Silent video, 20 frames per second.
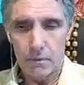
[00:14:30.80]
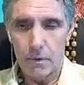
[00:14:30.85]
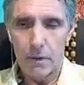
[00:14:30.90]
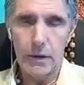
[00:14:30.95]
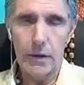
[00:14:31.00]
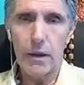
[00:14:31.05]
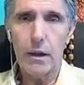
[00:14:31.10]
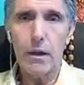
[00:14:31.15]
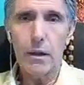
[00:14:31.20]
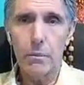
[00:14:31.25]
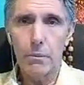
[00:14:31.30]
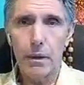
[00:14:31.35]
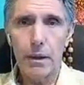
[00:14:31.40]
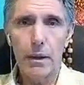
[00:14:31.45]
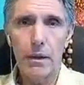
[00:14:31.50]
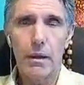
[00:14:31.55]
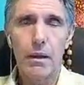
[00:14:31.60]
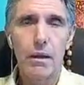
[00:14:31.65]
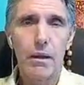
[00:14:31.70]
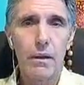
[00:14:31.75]
a little
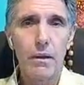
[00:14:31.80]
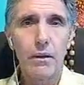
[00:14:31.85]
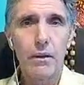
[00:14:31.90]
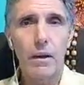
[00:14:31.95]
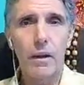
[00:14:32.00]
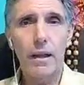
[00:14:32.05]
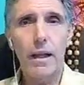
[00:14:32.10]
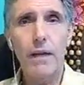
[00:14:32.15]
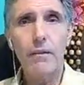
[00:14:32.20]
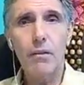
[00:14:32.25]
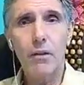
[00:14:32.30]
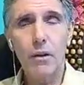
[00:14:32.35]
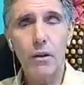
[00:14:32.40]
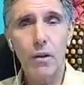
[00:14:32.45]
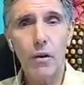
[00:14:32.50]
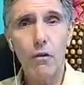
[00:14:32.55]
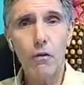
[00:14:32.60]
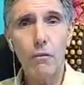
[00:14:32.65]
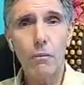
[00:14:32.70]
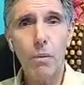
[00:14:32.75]
bit the
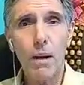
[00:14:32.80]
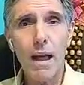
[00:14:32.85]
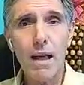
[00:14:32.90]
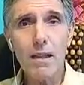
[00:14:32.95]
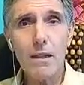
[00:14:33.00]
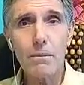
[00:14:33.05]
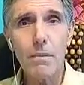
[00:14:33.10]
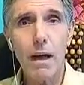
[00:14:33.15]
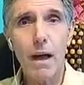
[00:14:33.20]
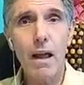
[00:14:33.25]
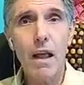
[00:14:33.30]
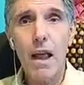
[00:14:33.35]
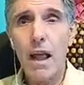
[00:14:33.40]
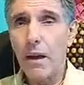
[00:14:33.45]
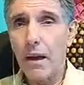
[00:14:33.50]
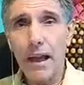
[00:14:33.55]
level of plasma.